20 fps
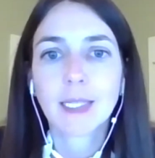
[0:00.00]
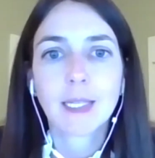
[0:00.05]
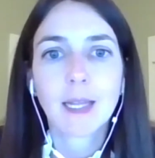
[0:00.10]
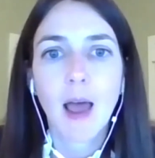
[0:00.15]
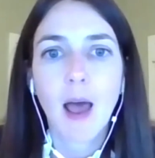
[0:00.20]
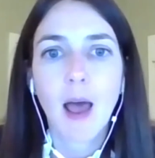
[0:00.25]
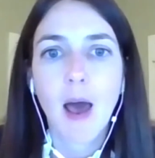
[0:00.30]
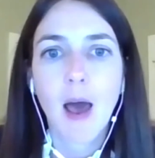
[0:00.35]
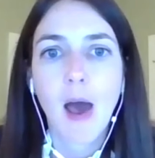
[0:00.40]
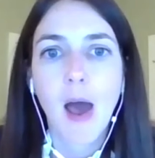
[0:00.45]

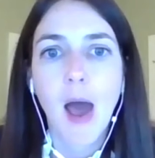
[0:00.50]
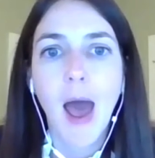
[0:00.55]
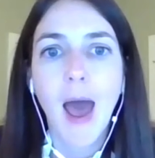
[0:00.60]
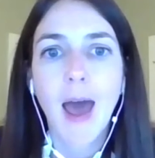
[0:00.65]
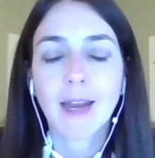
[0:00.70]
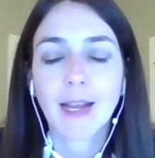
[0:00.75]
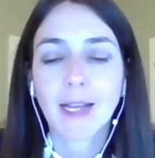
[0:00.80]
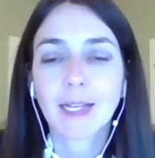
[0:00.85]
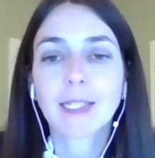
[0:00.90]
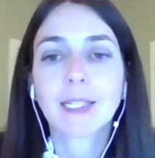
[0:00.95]

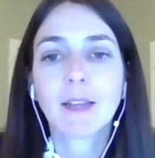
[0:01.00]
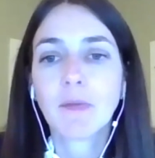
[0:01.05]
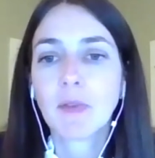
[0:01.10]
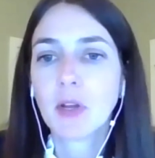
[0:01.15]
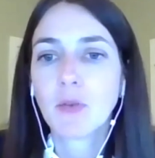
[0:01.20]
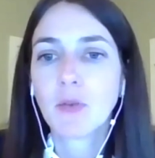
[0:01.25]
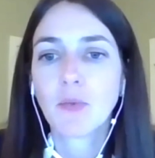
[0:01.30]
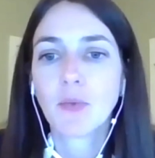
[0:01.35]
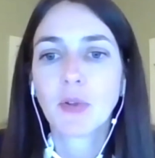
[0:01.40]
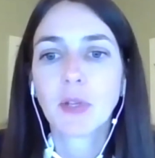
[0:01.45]
had
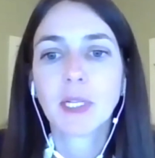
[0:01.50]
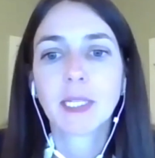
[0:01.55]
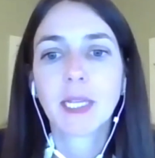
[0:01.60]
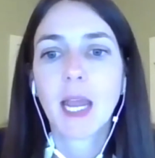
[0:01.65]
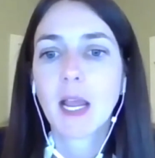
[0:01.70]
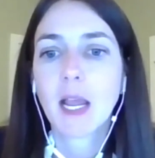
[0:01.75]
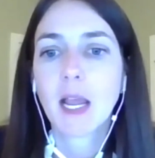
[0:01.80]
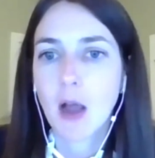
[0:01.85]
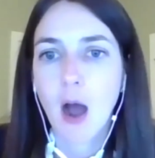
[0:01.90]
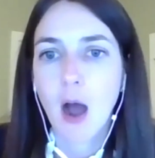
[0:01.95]
activity really
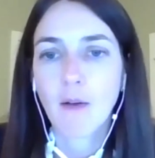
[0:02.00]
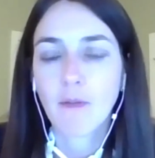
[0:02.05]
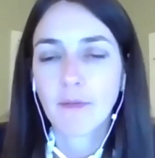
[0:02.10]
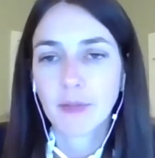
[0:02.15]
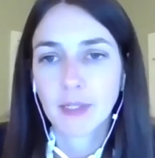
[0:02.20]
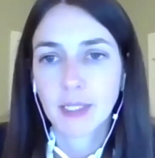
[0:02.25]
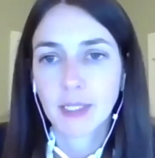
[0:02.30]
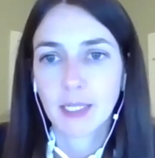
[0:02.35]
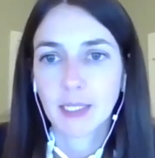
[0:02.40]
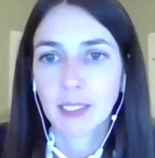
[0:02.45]
take off
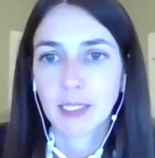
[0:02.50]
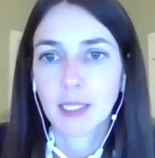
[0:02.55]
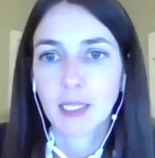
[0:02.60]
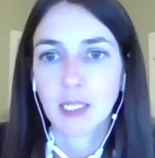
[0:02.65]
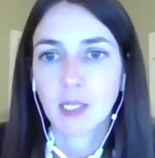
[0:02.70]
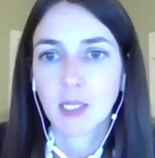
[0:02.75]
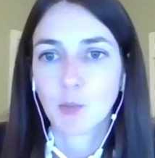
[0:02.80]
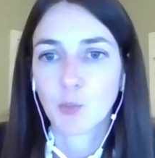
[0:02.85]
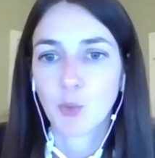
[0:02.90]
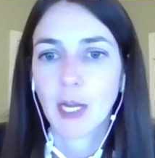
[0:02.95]
since the
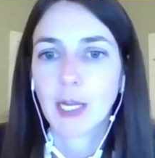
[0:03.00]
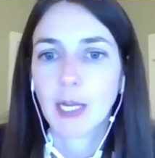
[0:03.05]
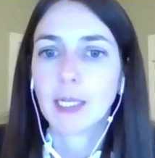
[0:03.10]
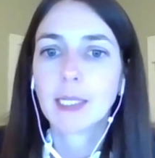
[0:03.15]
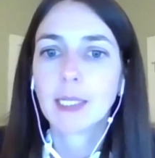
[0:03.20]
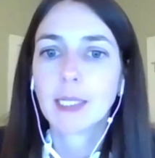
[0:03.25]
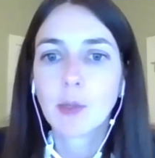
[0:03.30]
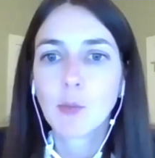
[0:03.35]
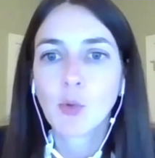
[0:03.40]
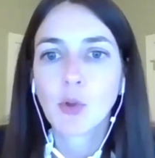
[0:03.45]
spring,
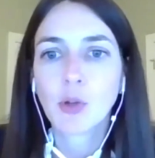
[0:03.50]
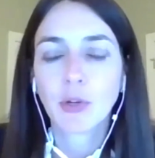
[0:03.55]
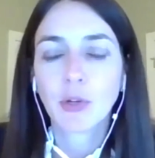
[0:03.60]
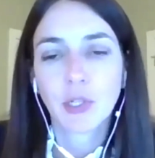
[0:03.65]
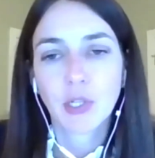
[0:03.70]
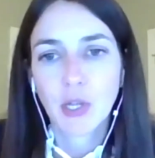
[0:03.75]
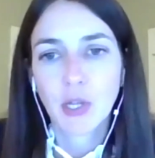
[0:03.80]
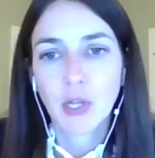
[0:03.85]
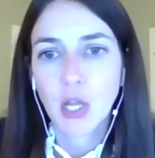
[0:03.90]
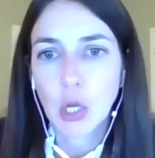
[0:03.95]
similar
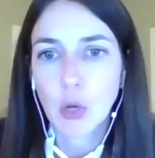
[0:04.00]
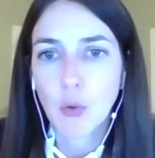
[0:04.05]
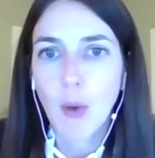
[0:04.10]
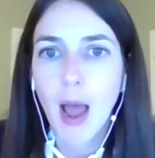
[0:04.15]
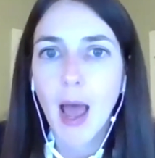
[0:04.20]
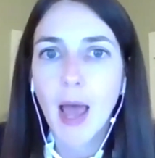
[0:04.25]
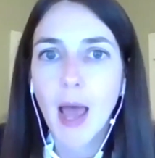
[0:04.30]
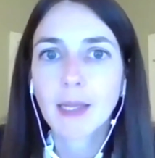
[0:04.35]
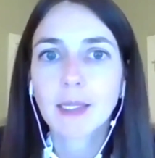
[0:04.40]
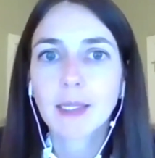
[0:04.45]
to the
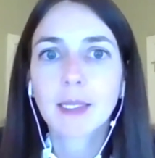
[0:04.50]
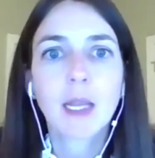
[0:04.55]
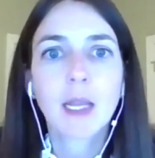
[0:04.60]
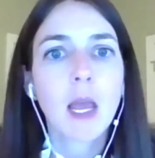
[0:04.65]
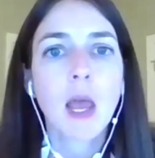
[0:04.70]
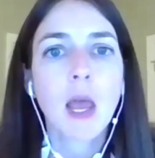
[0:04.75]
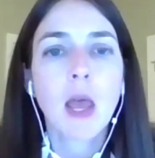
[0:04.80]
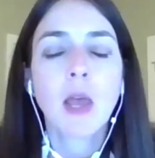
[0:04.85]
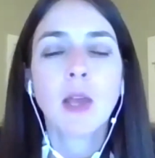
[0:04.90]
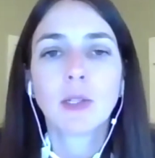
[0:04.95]
U.S.
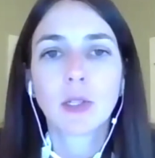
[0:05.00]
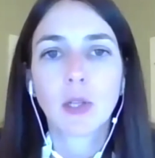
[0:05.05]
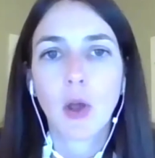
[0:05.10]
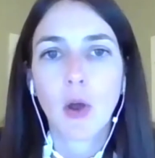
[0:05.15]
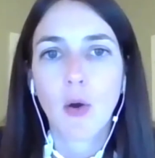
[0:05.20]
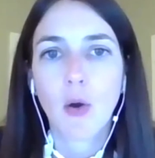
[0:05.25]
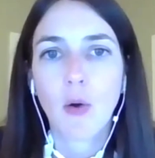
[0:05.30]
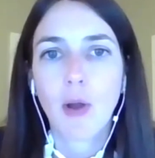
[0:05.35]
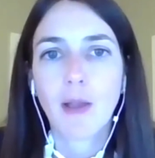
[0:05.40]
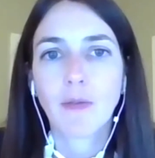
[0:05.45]

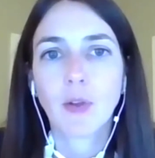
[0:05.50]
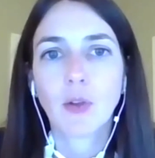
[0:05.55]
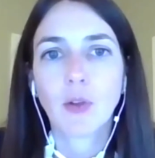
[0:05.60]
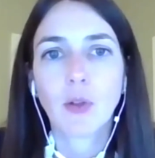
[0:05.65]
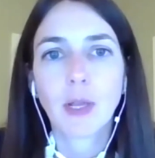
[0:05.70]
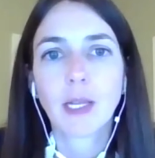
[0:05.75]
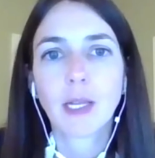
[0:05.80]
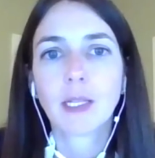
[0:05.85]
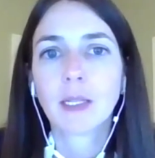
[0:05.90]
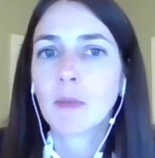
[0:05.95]
So if you
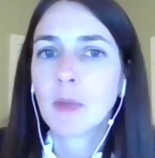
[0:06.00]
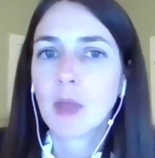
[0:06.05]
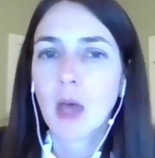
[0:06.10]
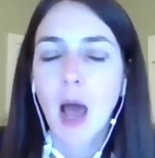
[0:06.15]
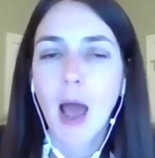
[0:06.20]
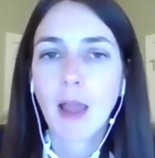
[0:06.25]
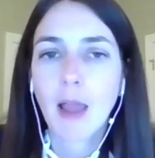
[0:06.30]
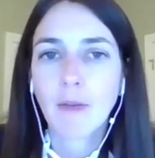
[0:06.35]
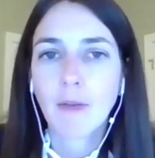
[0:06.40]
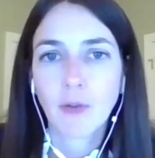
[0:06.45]
look at some of the
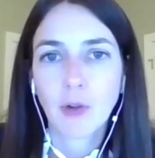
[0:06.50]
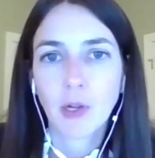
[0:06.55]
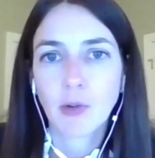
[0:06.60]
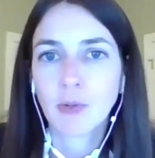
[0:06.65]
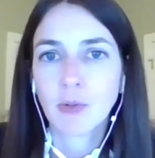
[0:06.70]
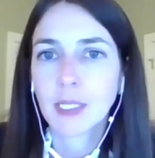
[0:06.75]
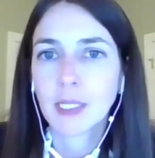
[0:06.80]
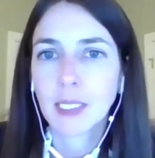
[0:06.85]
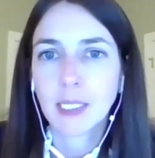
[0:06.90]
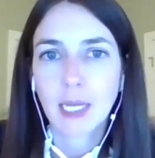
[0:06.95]
high
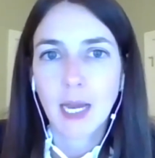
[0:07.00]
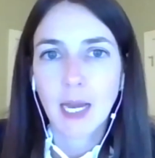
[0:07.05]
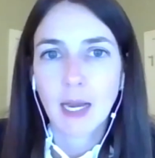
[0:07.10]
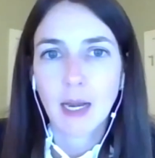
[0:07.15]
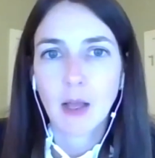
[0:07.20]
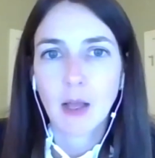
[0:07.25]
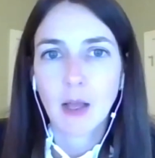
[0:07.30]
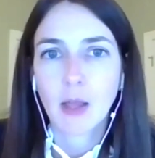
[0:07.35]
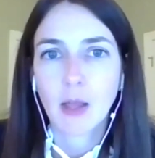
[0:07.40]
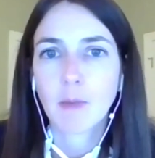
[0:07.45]
frequency
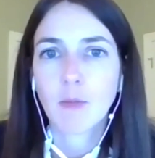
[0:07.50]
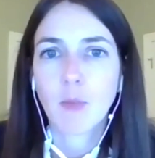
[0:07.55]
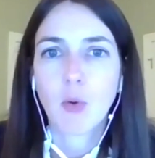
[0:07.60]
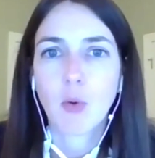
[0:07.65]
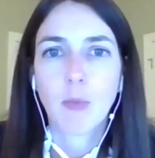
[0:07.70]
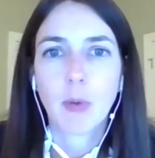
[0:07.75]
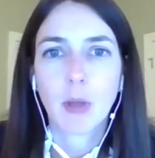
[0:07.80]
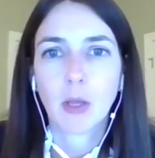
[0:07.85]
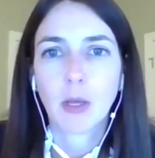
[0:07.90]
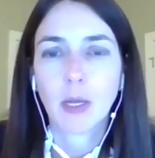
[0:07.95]
data like
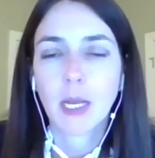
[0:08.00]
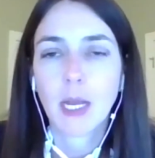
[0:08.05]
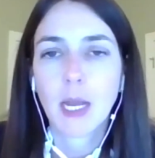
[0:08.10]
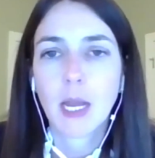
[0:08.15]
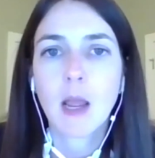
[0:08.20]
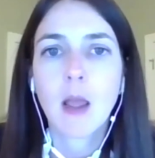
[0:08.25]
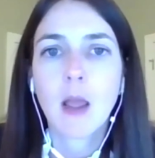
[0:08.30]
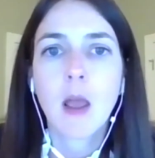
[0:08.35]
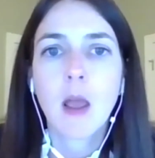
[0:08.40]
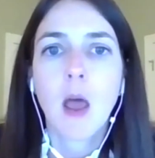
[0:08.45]

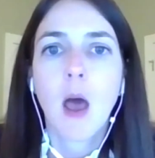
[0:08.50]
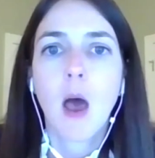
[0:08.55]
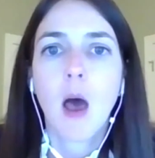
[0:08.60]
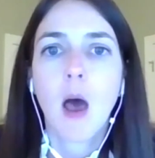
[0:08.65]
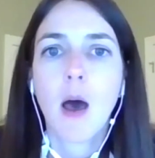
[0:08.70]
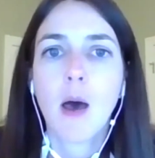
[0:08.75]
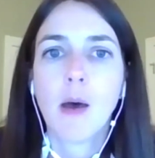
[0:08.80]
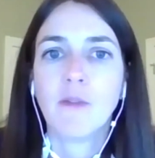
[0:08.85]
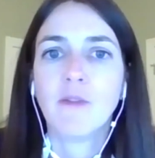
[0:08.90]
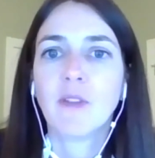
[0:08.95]
mobility,
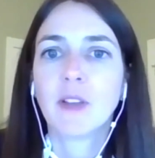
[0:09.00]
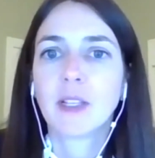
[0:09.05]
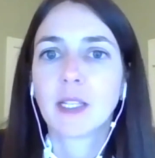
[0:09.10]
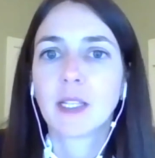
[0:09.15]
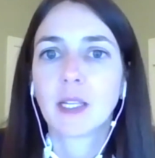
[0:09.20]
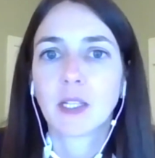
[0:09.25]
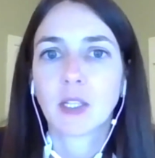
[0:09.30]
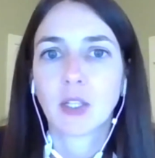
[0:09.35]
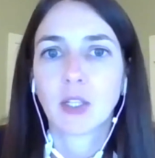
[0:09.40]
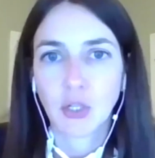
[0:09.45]

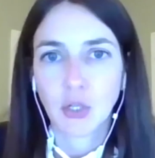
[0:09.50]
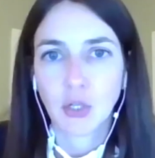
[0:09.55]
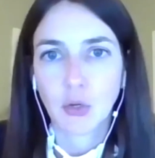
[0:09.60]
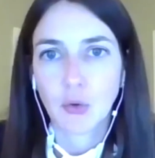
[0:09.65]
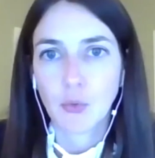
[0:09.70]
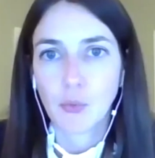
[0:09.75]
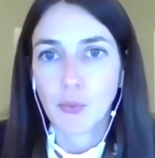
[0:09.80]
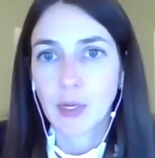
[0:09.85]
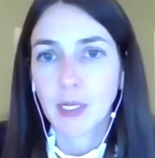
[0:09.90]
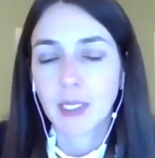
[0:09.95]
visits
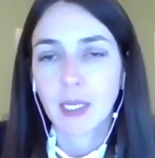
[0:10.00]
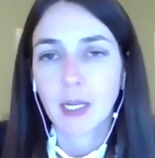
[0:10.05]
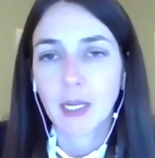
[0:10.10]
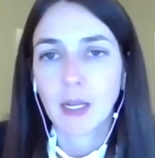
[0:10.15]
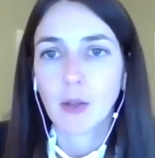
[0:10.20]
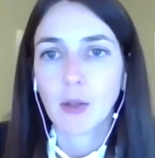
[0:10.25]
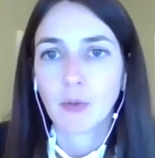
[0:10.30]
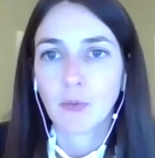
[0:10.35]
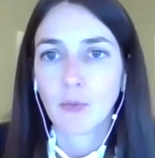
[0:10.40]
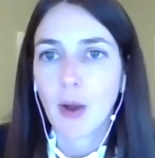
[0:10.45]
to retail and